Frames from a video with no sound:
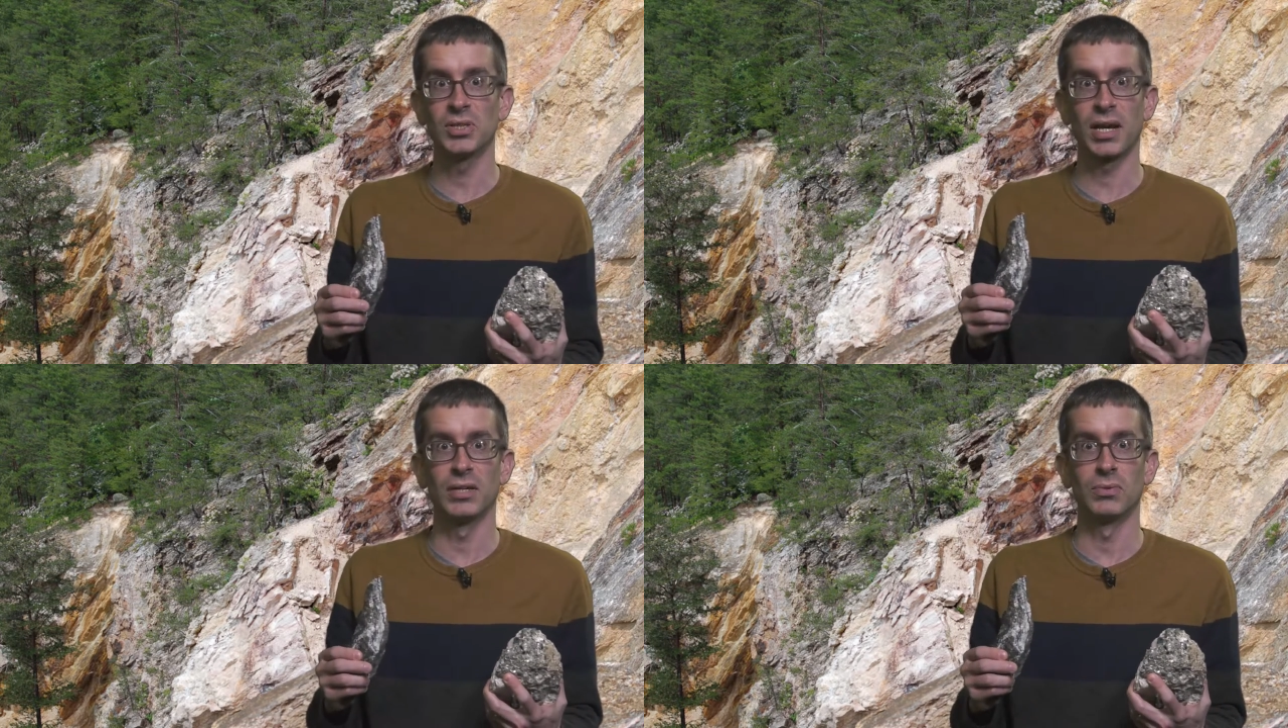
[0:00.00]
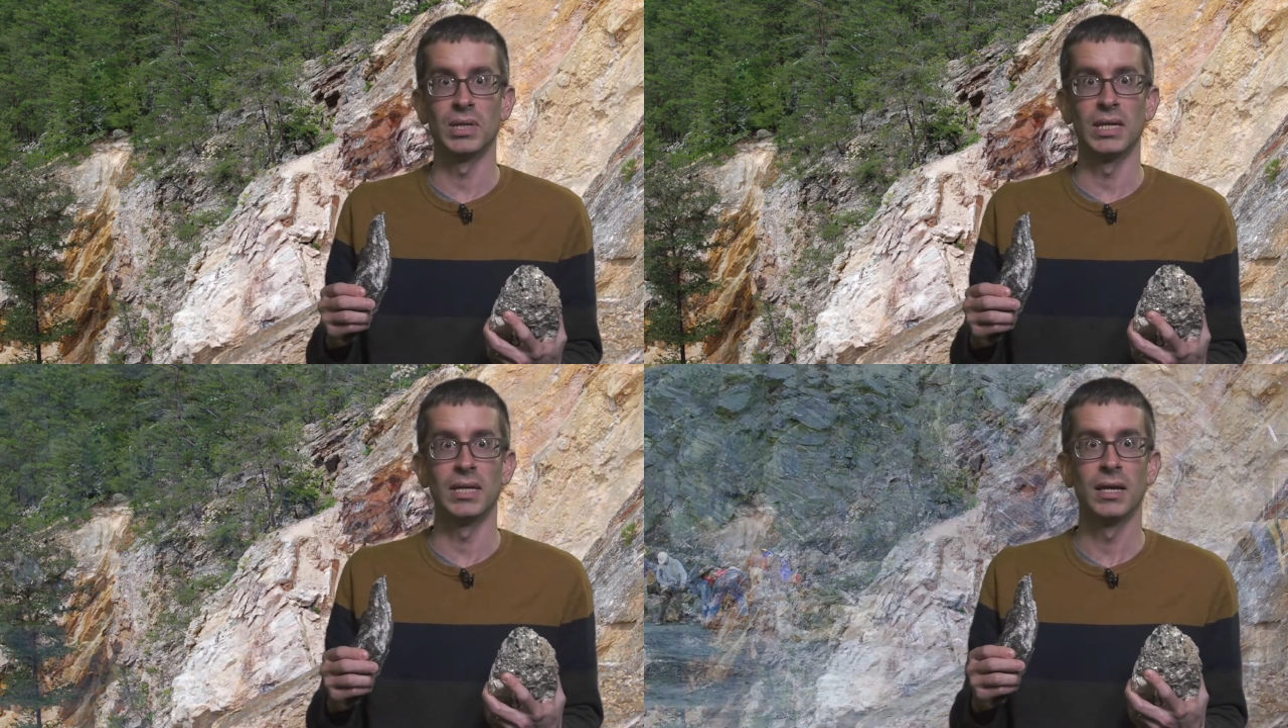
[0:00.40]
How do
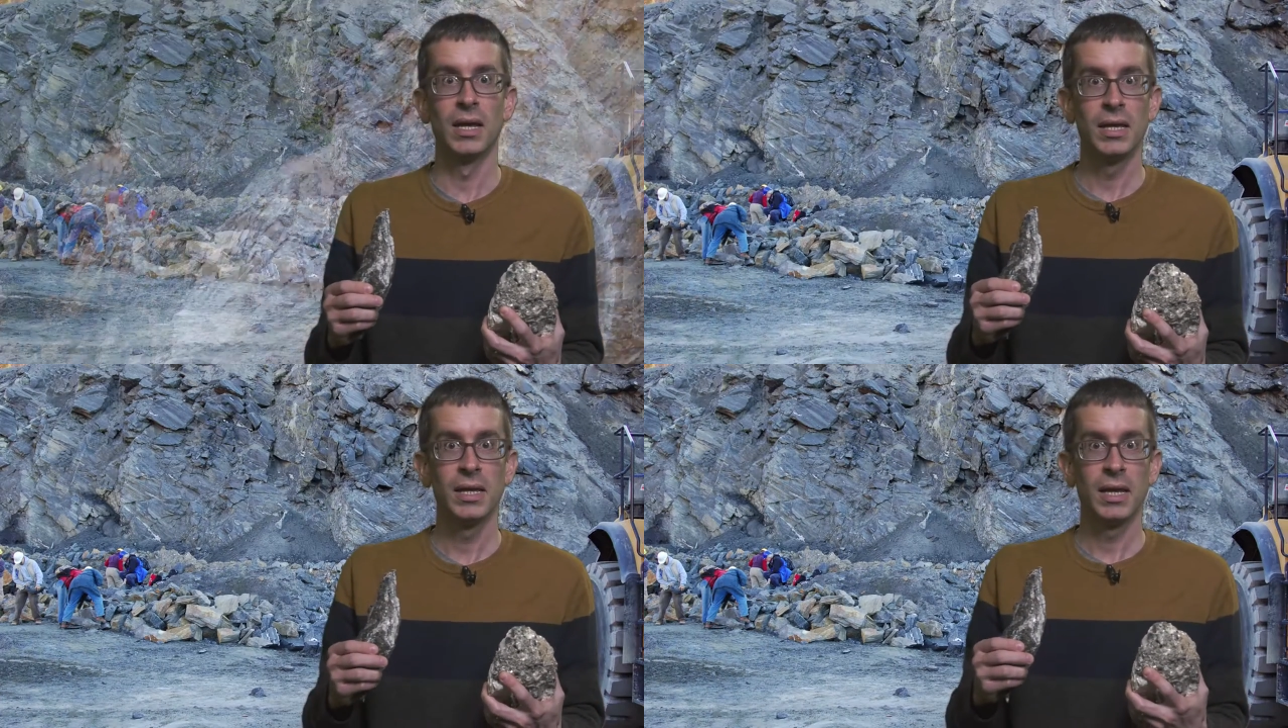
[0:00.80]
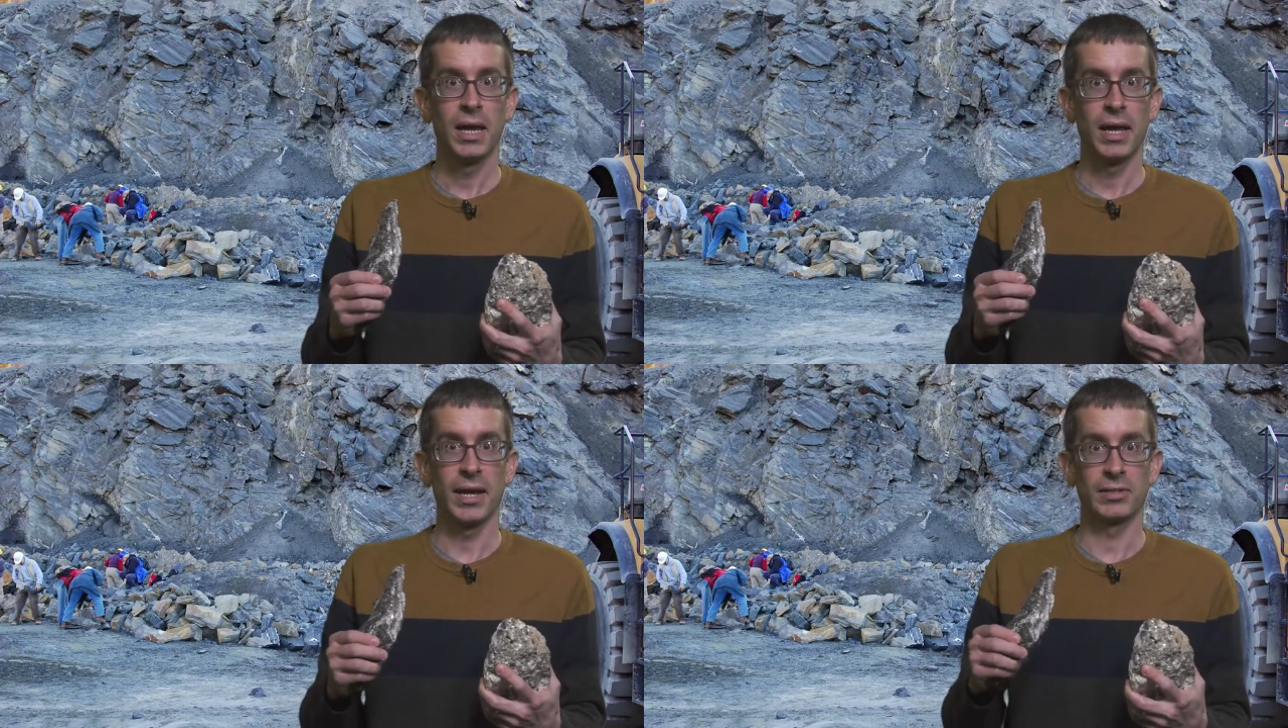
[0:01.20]
we
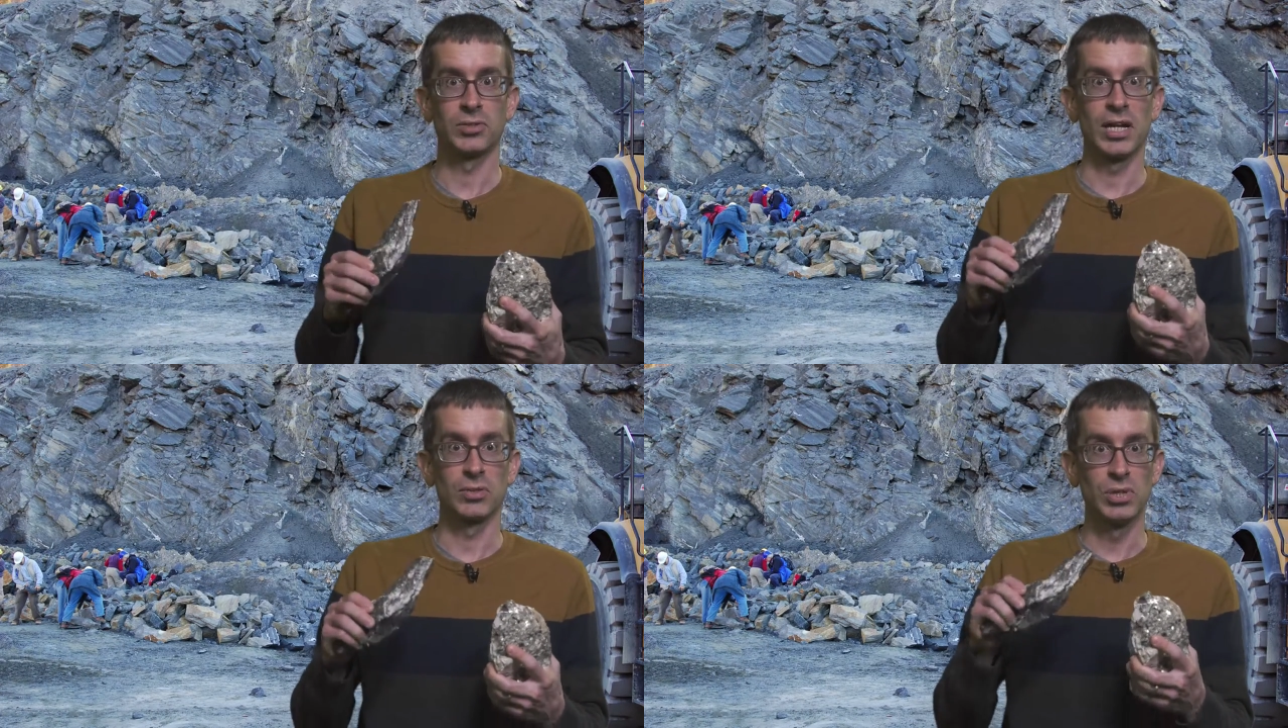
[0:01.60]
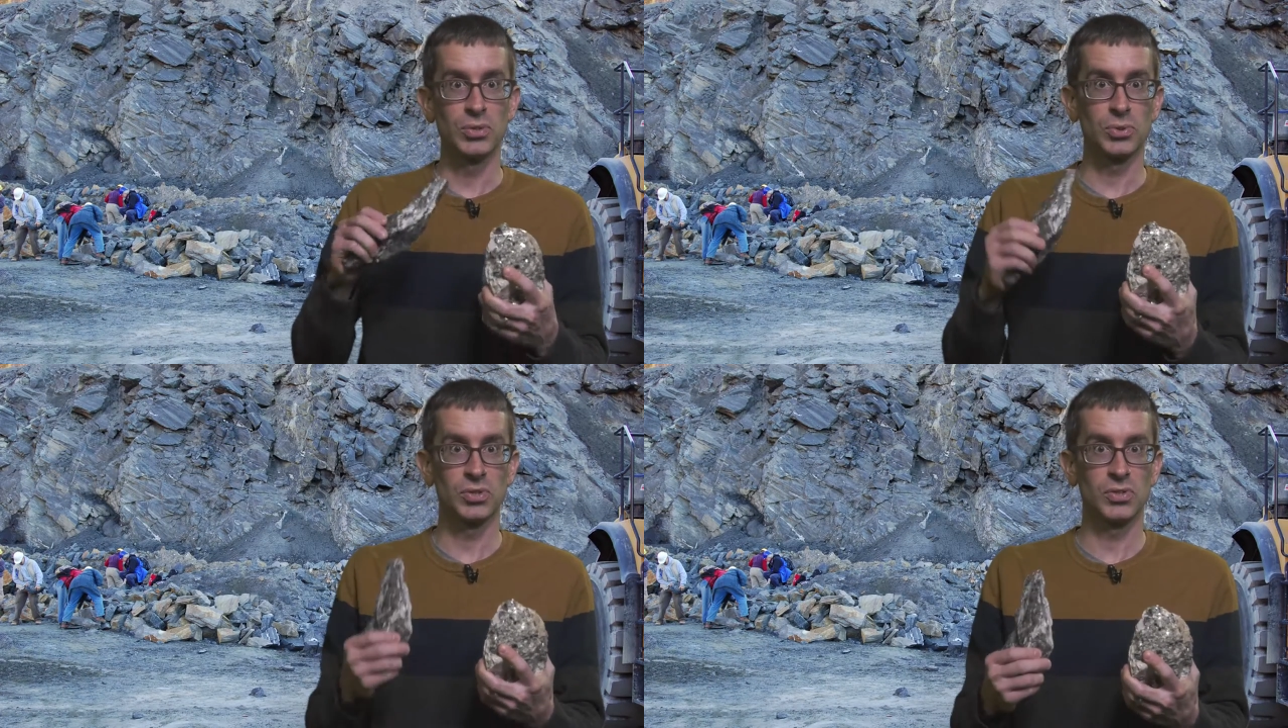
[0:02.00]
extract
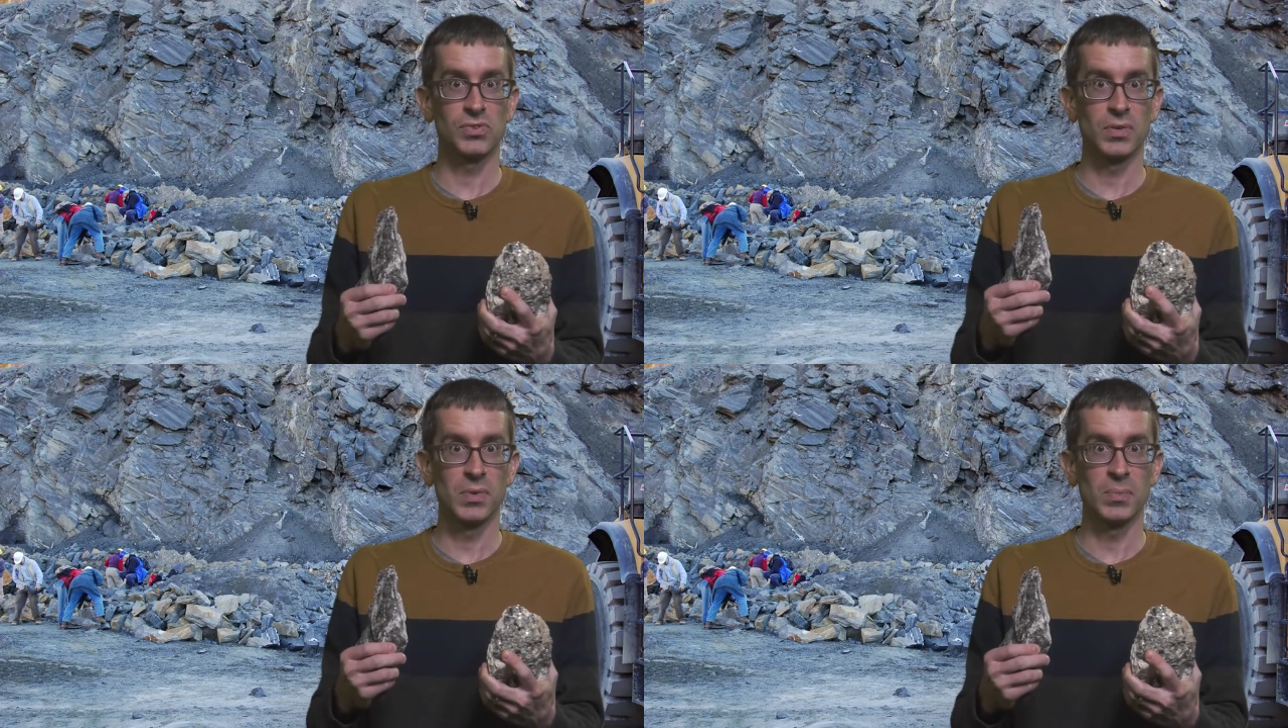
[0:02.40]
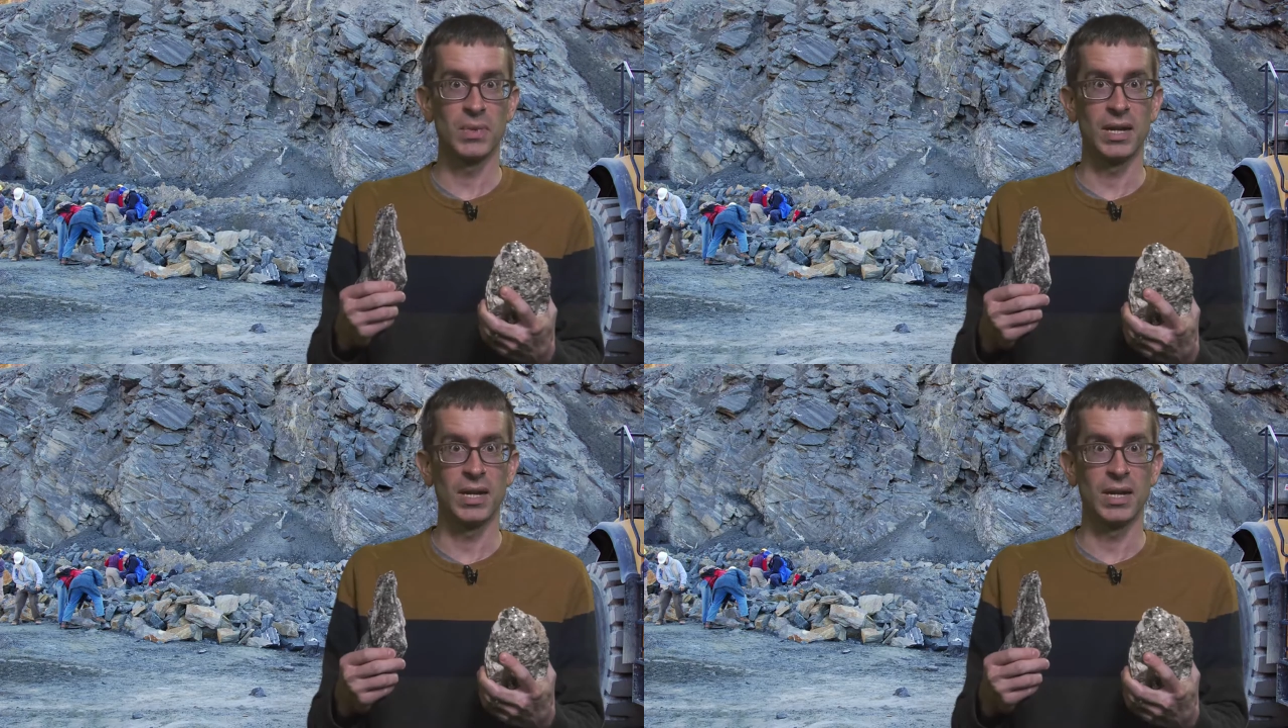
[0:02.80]
resources from them?